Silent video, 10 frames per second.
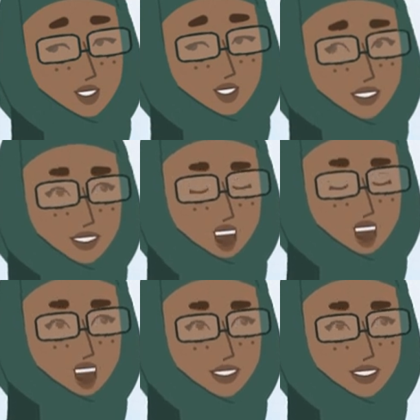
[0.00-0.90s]
For
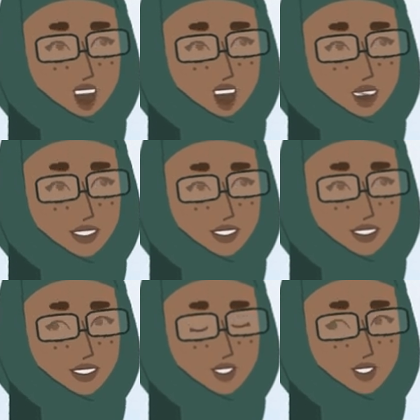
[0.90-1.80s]
claiming, follow these
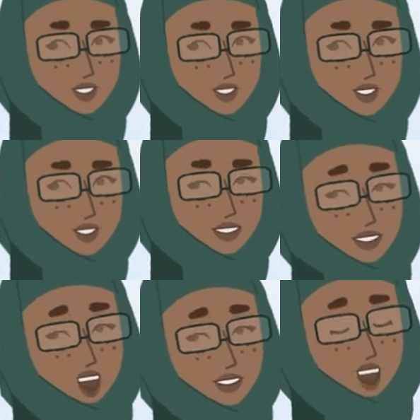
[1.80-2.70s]
steps. Go
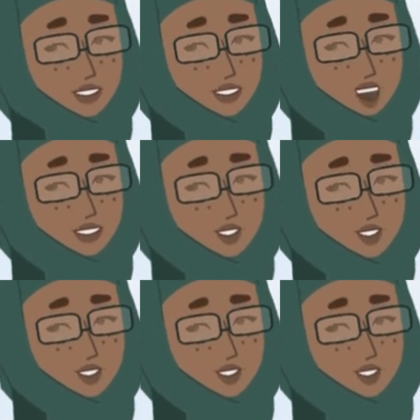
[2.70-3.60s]
in help section.
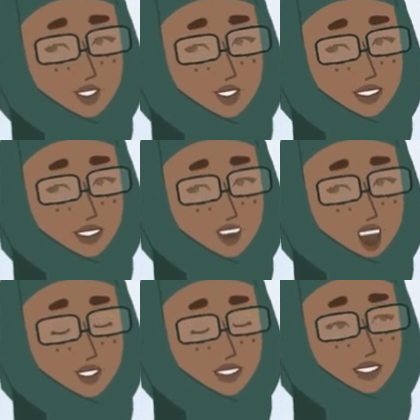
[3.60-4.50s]
Go in
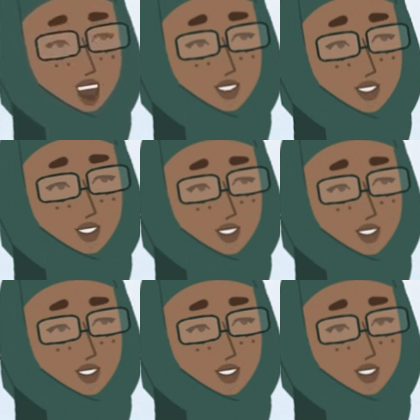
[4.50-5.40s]
get support.
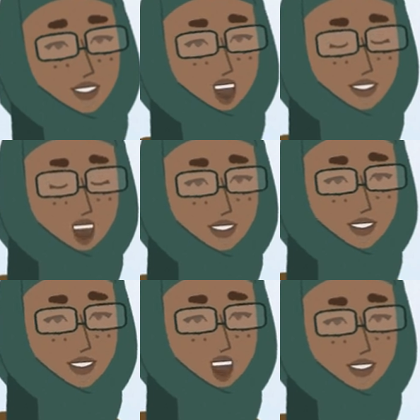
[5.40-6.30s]
Then click on
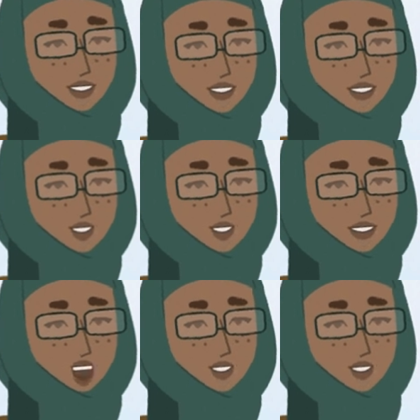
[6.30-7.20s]
other customer and
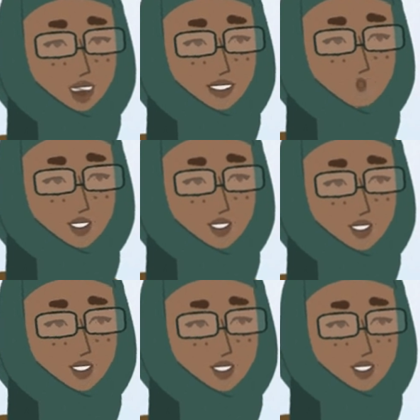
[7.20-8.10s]
order issue.
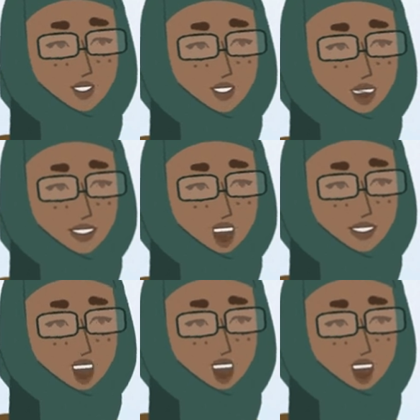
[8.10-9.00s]
Here you can
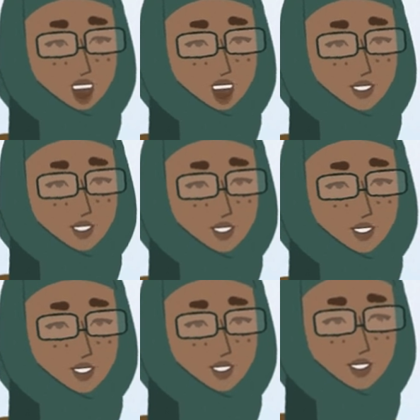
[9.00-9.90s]
type order number
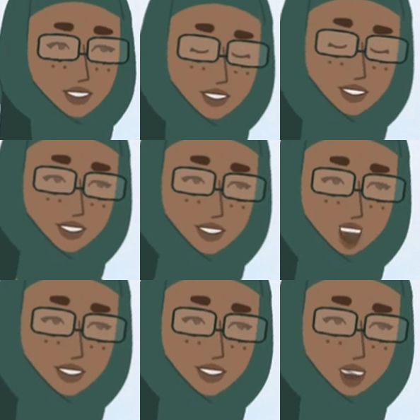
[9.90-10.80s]
of that seller
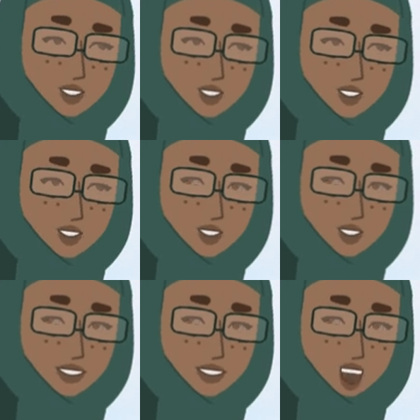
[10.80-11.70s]
feed
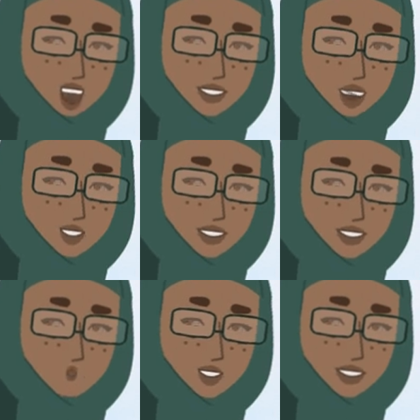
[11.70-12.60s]
and mention your
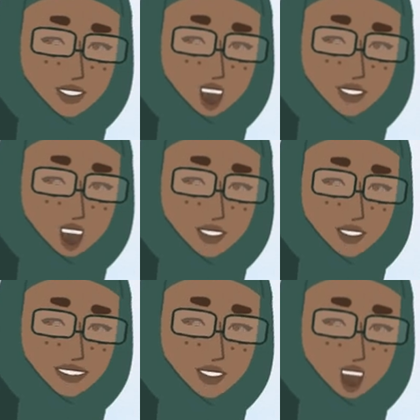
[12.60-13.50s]
issue regarding to that
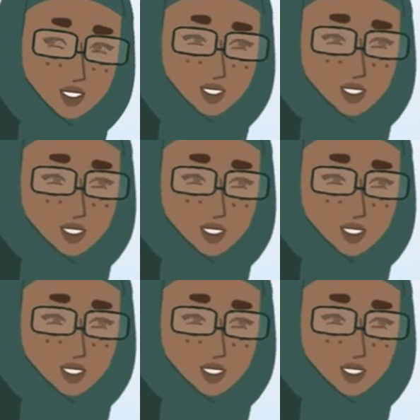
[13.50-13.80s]
feedback.